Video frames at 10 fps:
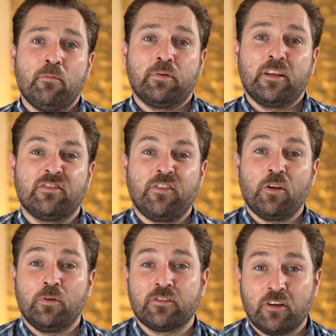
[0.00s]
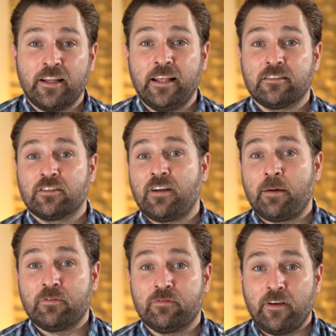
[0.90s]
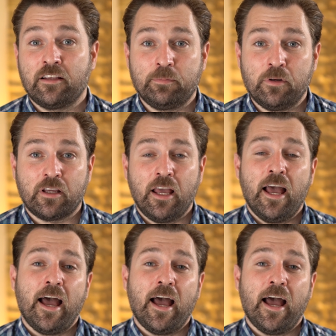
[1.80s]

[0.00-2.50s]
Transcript: Please follow us on Instagram and Facebook,